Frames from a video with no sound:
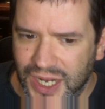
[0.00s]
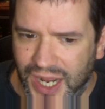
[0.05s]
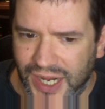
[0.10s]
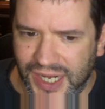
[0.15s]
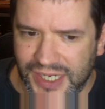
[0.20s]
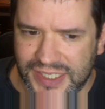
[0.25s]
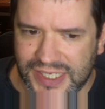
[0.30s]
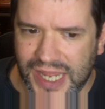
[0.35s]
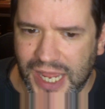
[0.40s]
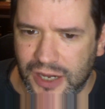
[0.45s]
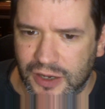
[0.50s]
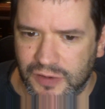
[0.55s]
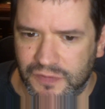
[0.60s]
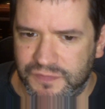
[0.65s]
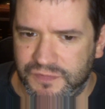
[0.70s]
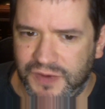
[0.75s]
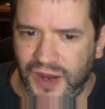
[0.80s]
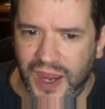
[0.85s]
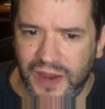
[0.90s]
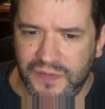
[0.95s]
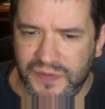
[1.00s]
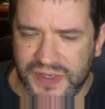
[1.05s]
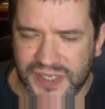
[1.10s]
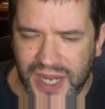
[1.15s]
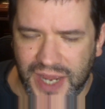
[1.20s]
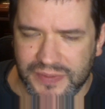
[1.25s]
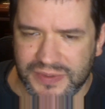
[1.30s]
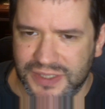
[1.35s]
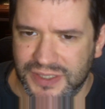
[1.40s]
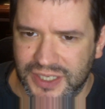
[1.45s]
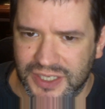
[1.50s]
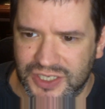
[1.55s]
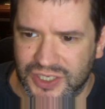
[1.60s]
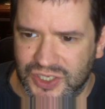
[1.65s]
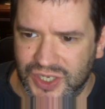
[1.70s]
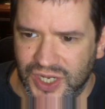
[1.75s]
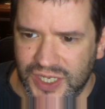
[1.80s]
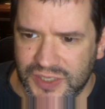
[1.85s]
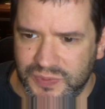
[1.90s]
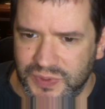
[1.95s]
an attacker 5 times in the
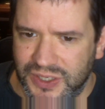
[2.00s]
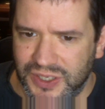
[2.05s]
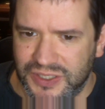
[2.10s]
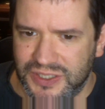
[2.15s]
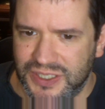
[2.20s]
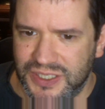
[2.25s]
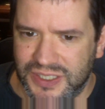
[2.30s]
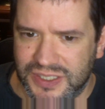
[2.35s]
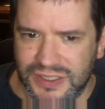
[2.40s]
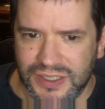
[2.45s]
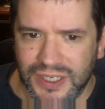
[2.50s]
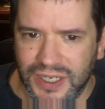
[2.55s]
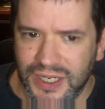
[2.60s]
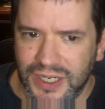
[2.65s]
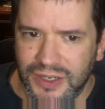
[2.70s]
chest because he's